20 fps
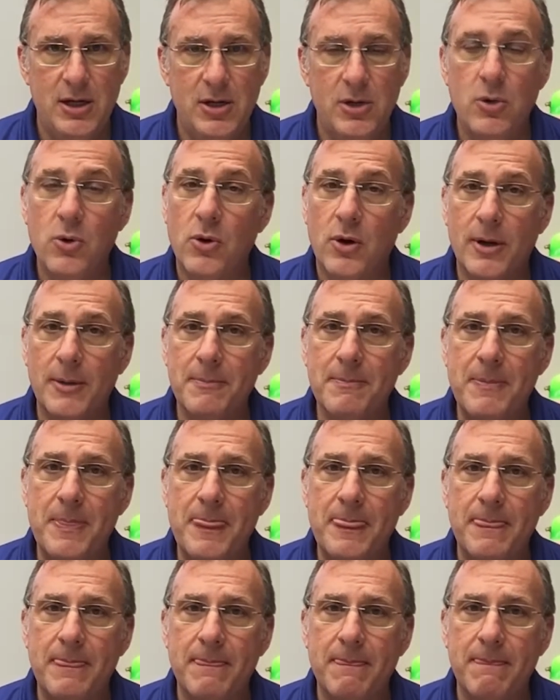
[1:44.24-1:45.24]
Or
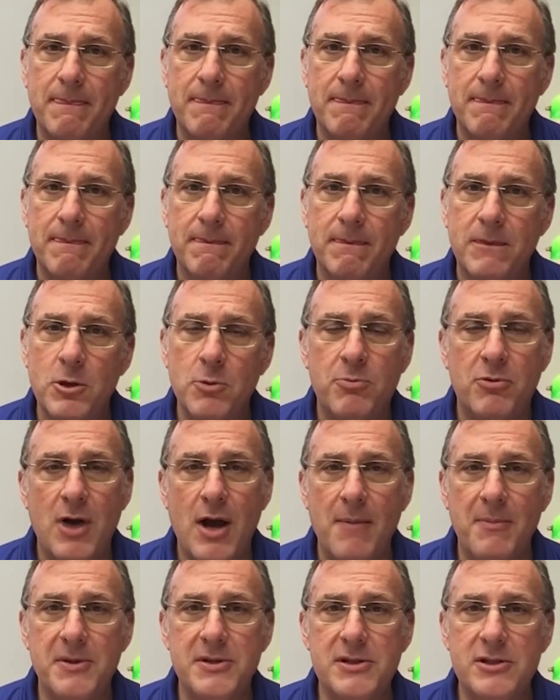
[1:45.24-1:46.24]
you
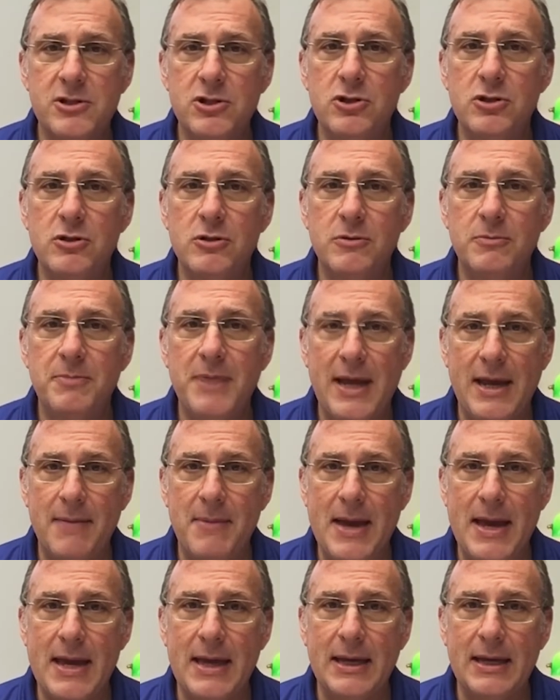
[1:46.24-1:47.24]
promise to pay a
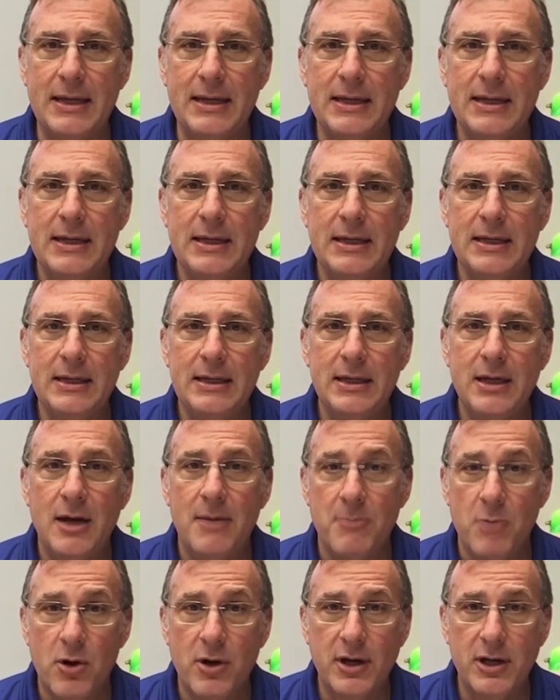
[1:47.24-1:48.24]
bank a
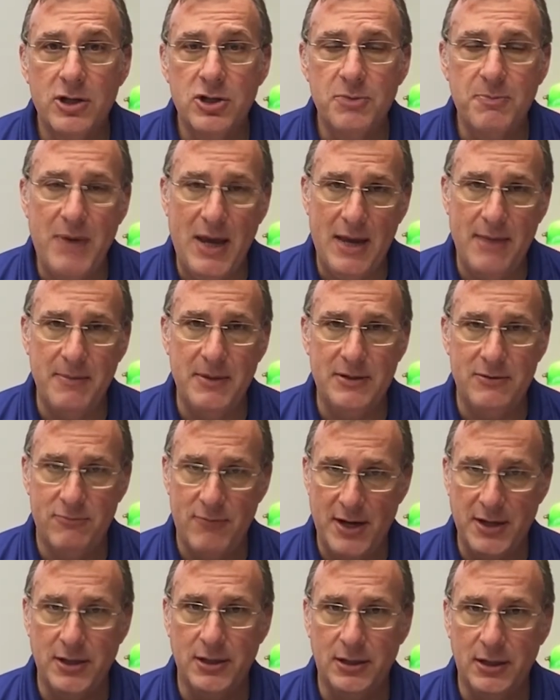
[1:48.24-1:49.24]
mortgage payment
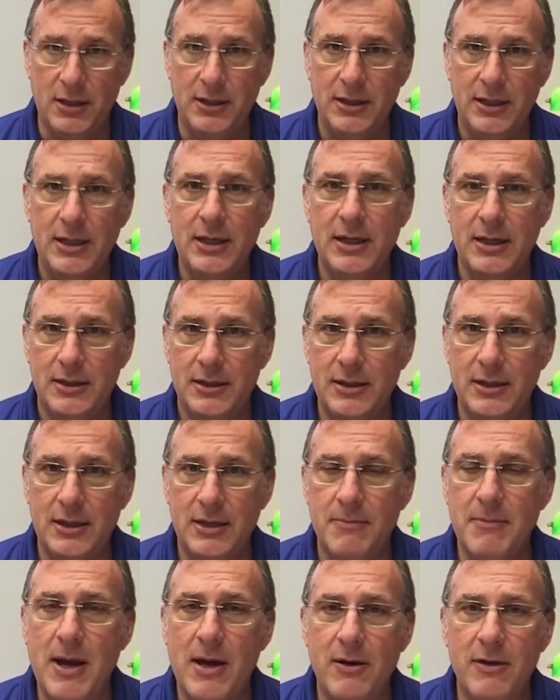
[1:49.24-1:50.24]
regularly and the
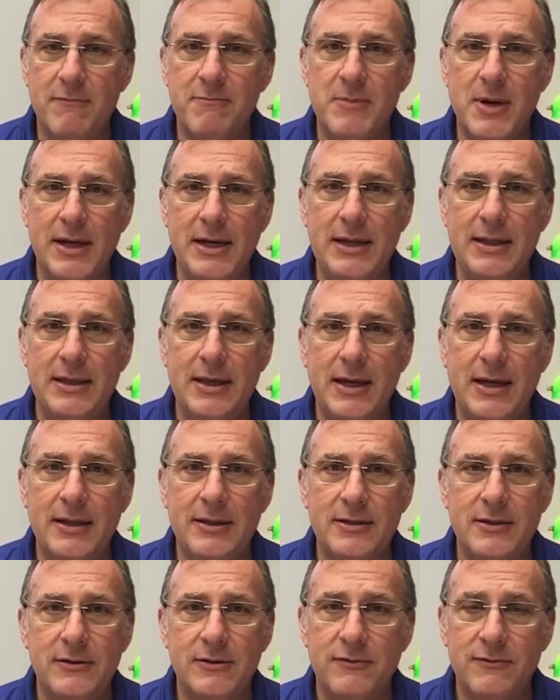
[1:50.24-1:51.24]
amount of money
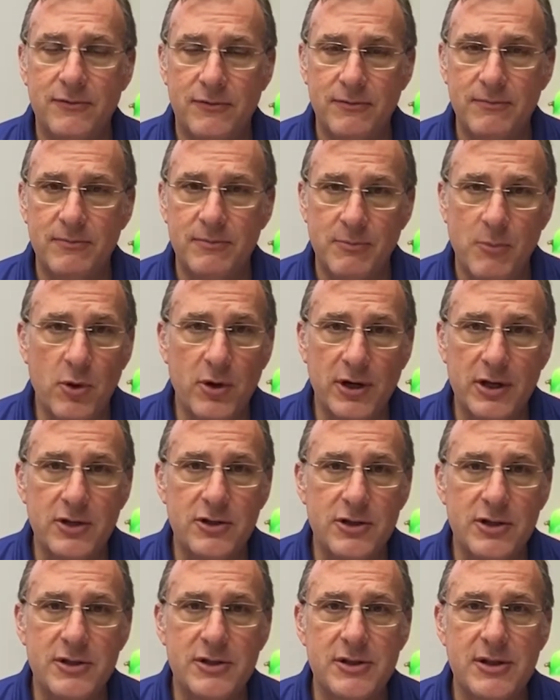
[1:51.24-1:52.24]
that
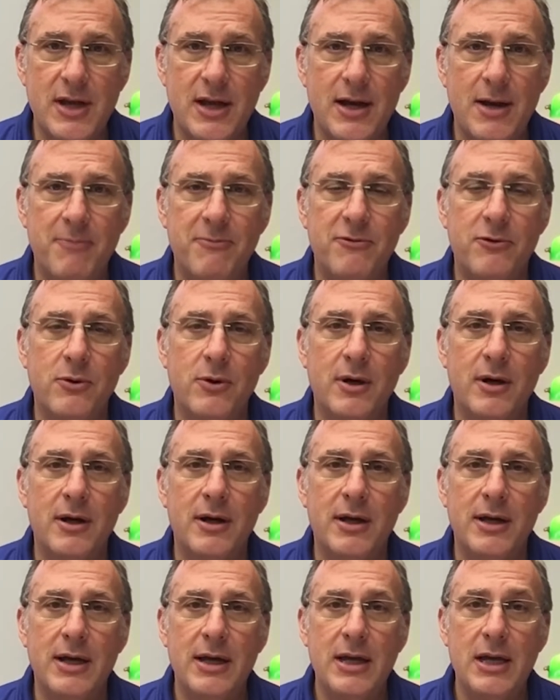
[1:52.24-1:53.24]
mortgage is set up for.
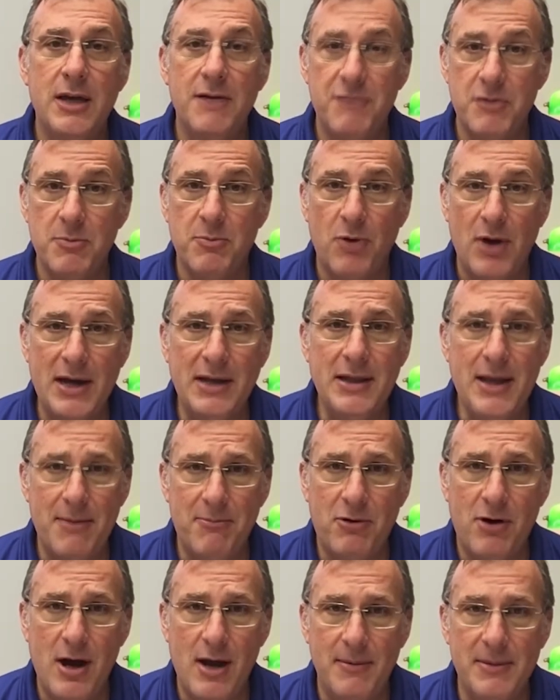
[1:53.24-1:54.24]
If you break that
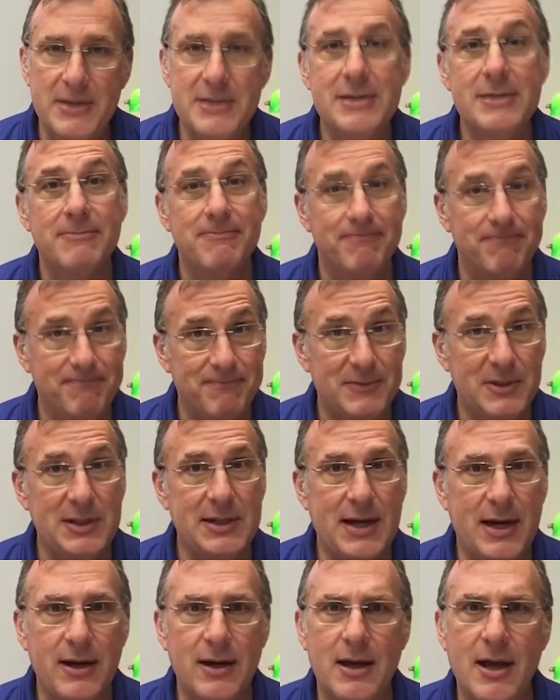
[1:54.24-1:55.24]
promise, the
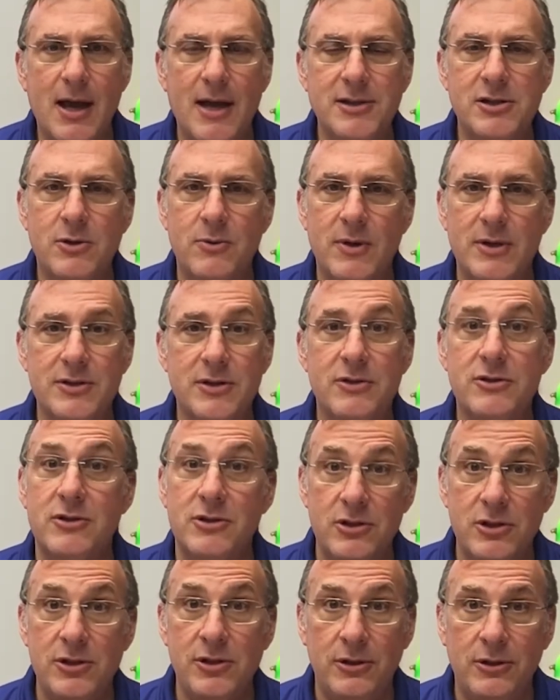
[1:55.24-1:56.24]
dire consequences,
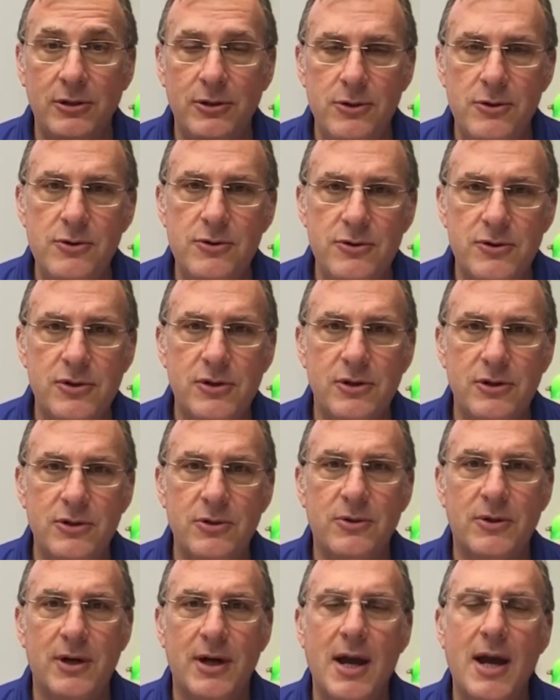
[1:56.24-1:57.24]
you'll lose
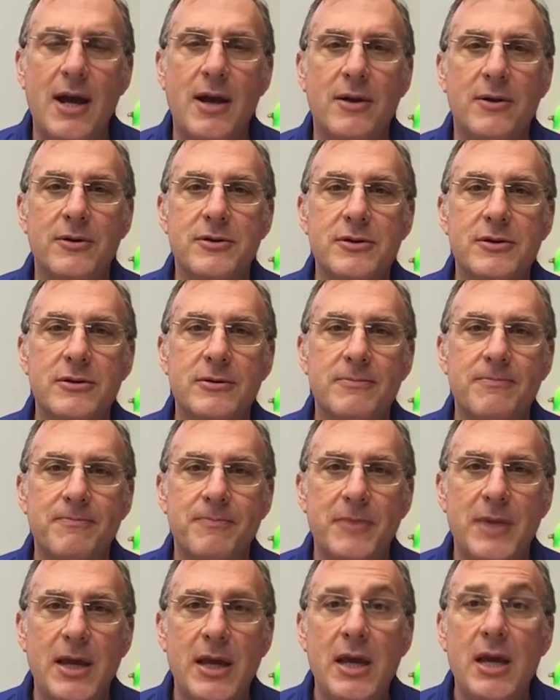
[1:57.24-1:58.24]
your house.
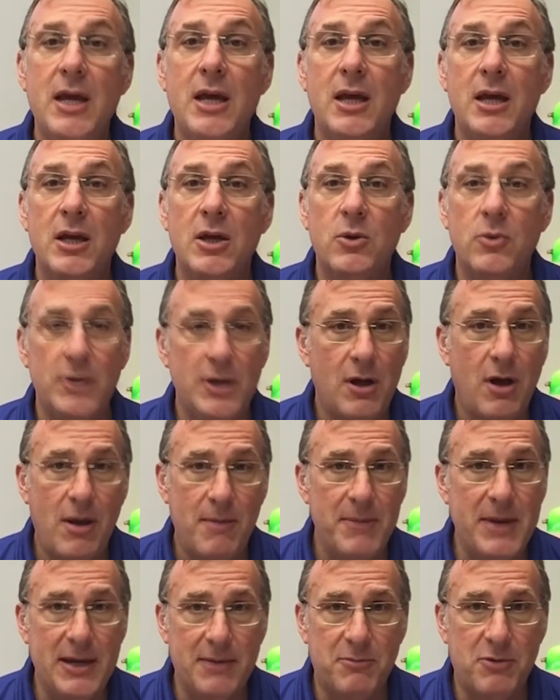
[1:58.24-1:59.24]
We
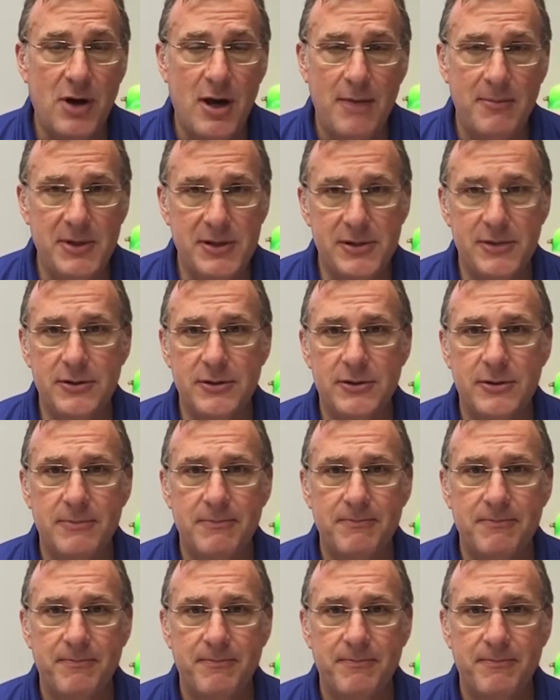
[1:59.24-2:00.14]
all make promises.